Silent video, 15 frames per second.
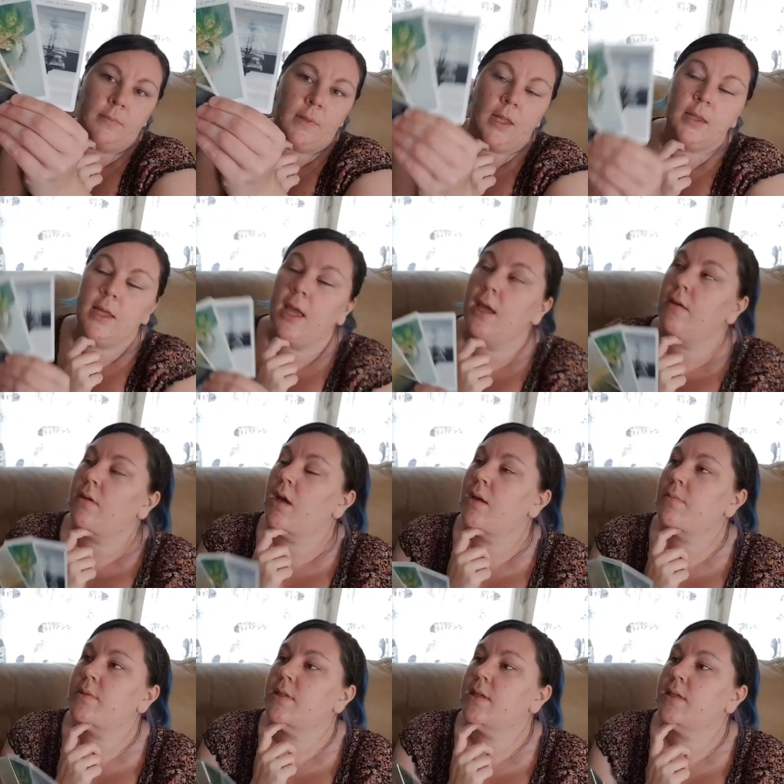And the Eight of
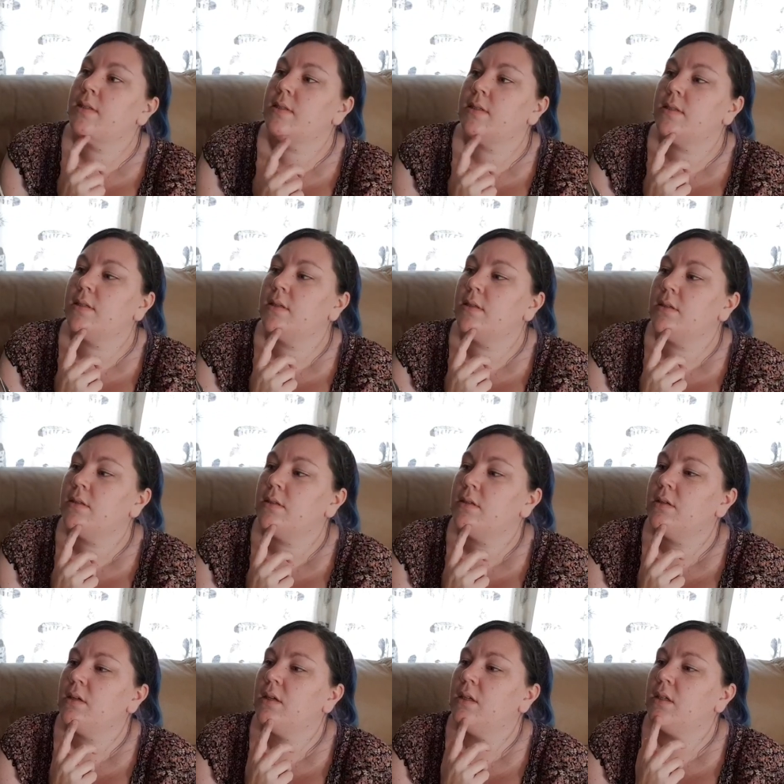Cups is
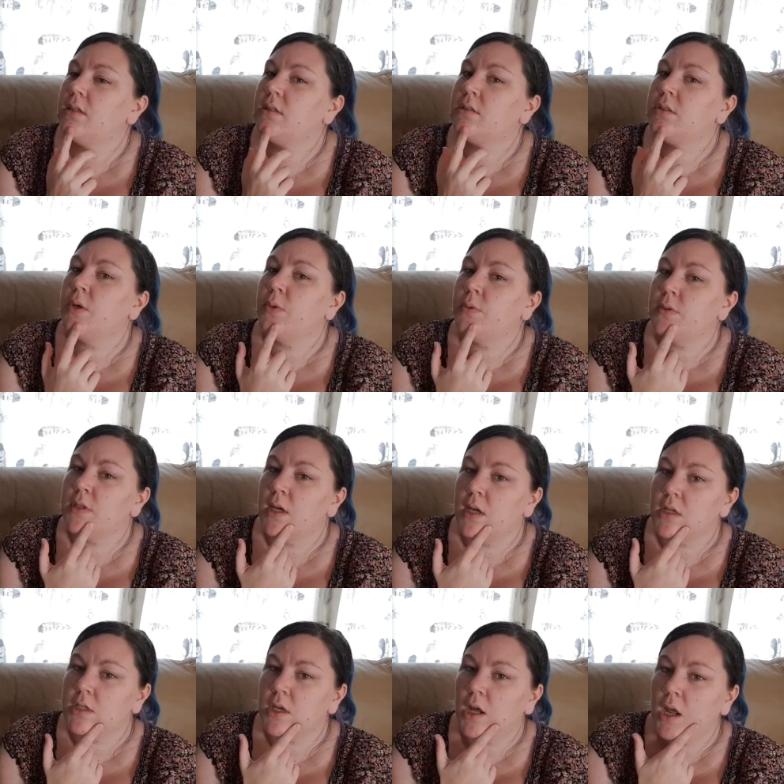soul
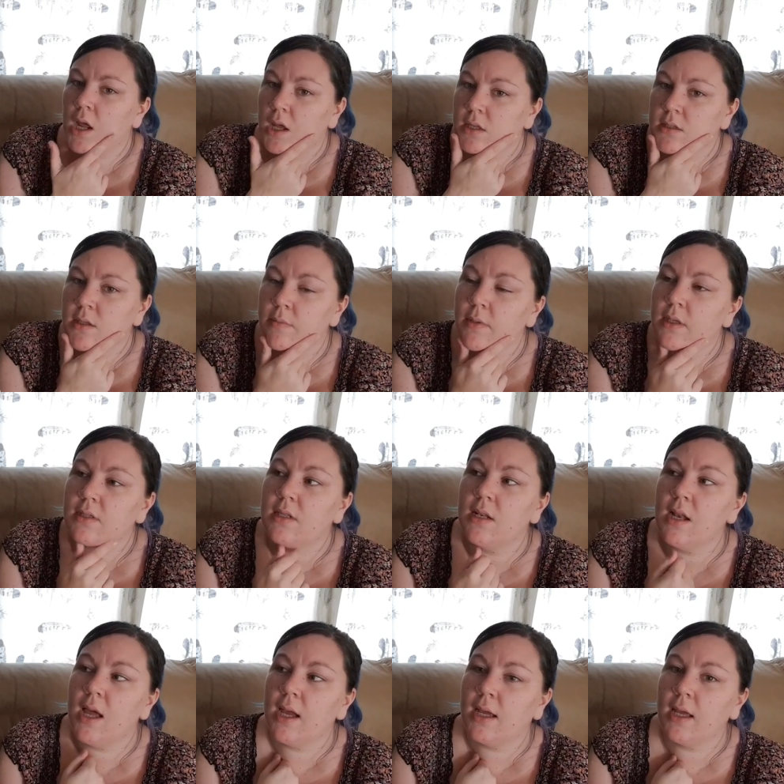searching. Something's
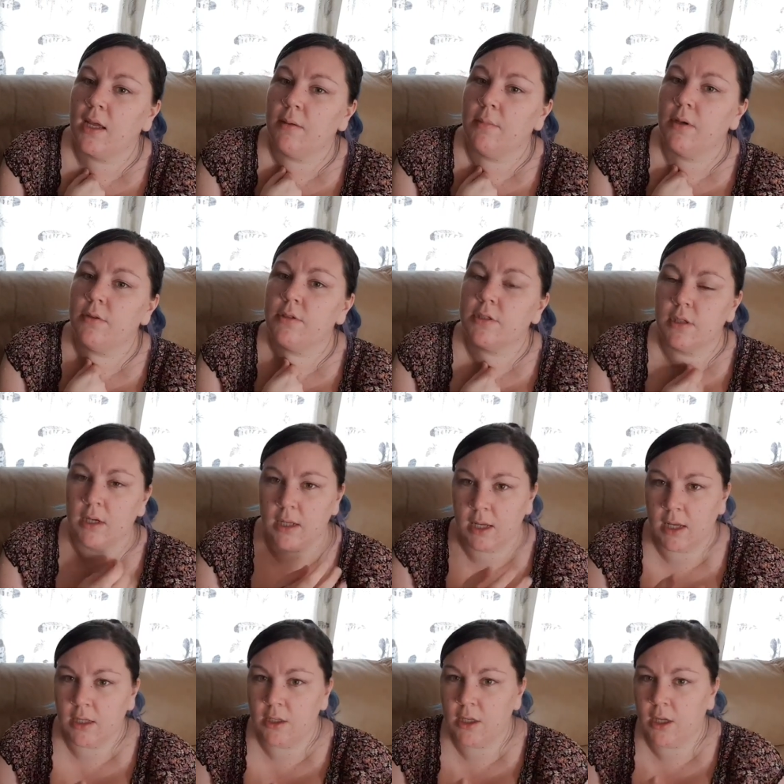lacking emotionally
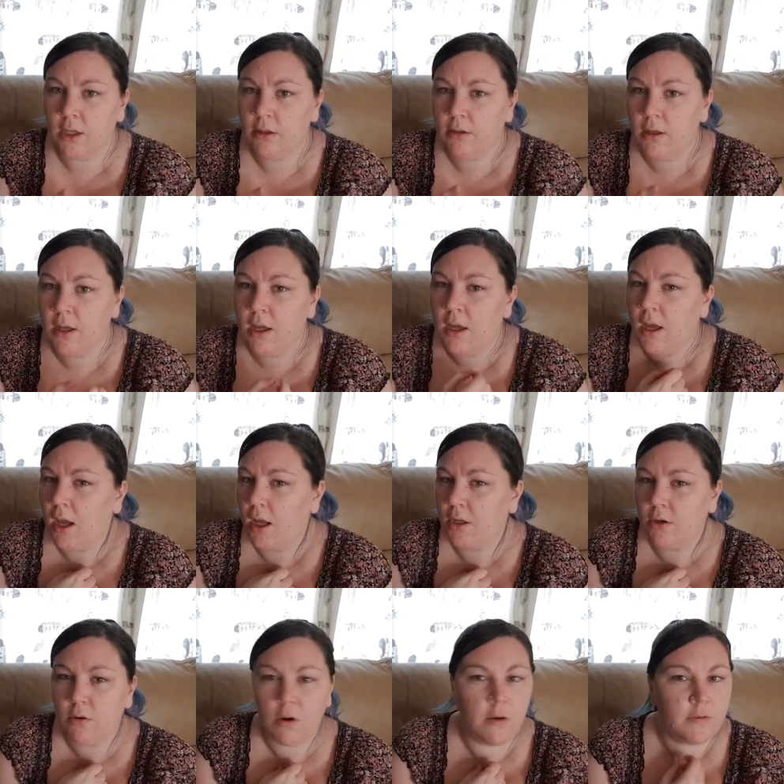in you and
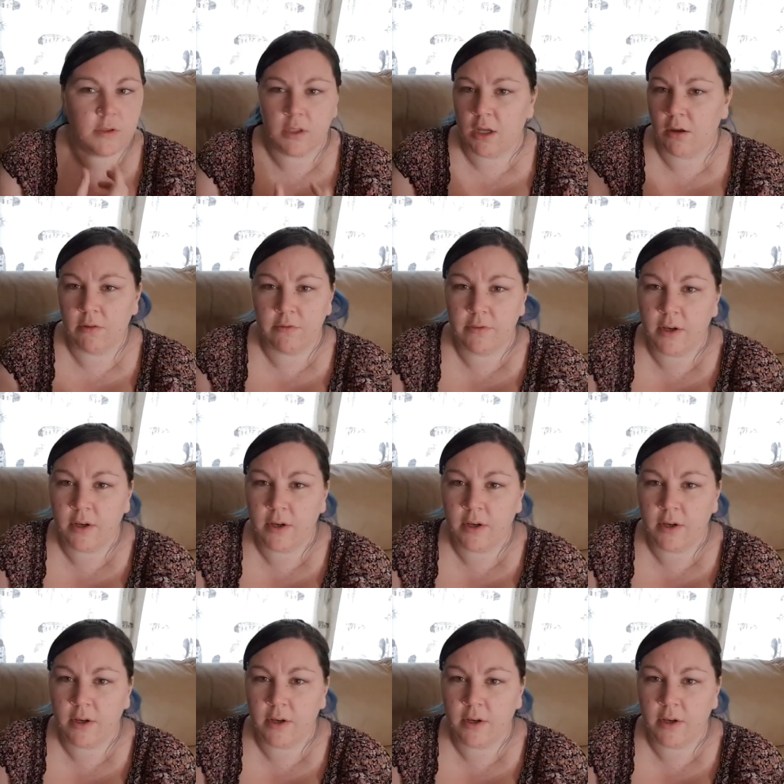you're off to go and